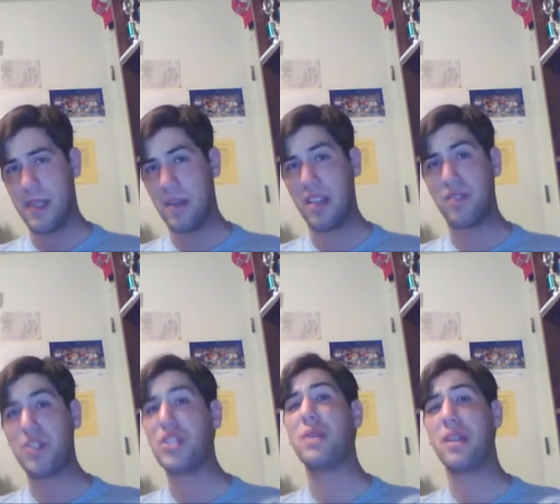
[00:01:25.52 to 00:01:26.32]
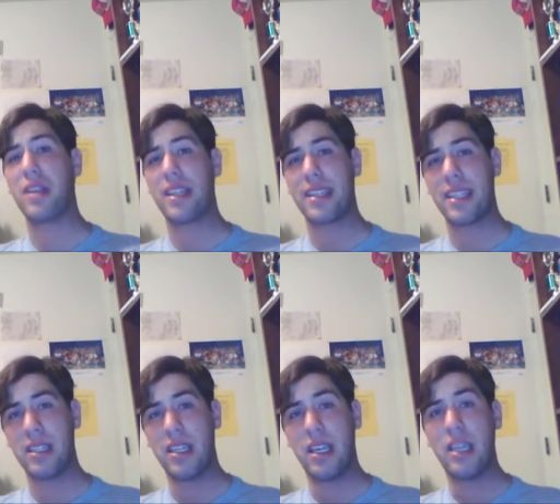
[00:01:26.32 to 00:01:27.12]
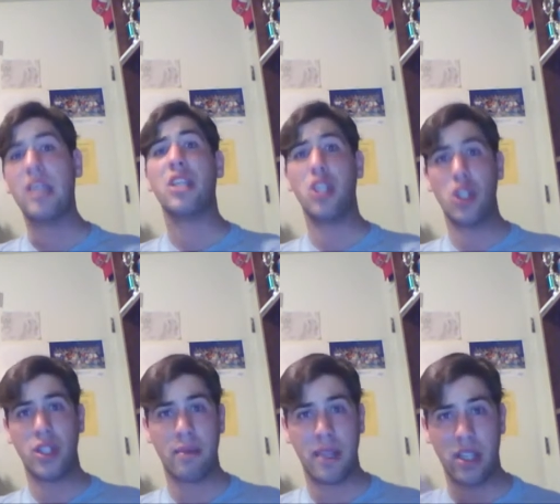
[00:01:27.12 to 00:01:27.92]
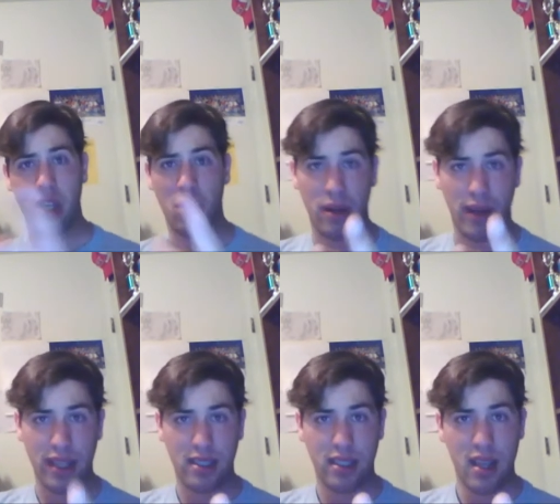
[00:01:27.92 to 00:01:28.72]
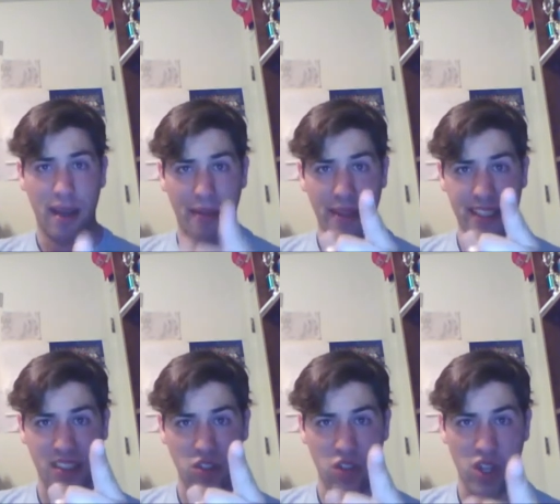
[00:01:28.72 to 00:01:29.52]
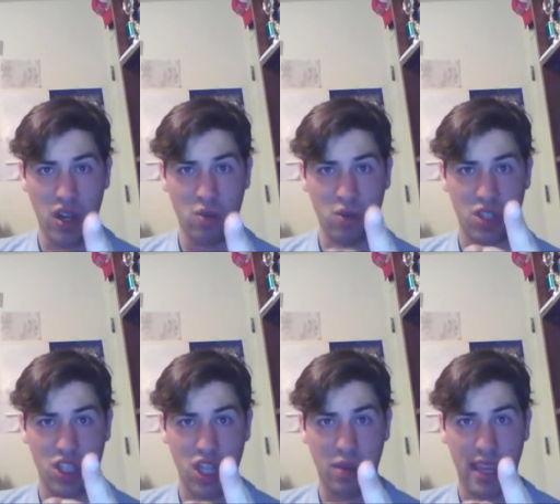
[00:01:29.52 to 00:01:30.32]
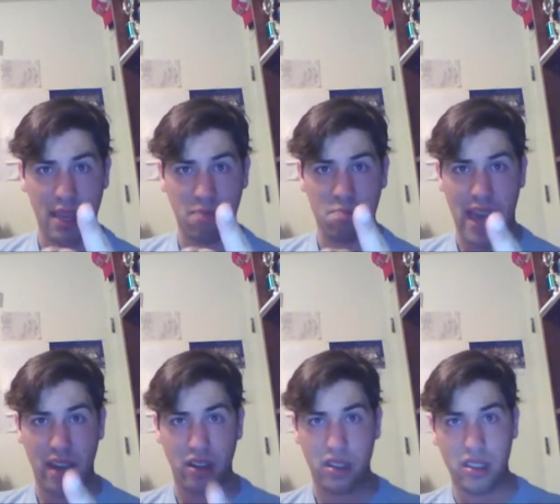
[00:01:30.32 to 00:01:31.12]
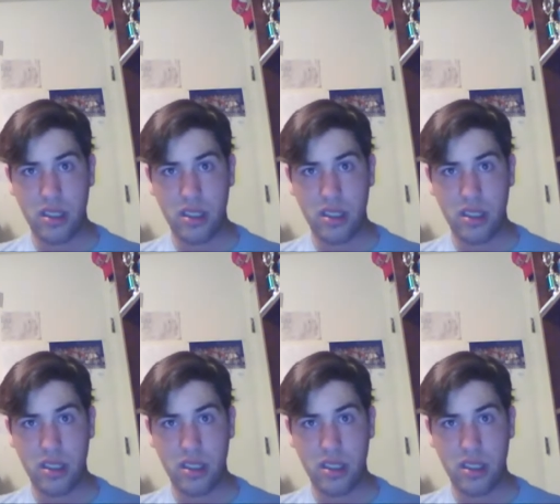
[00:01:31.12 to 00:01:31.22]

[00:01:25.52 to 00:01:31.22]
Well, if you do hear anything, you let me know, alright? This is no joking matter.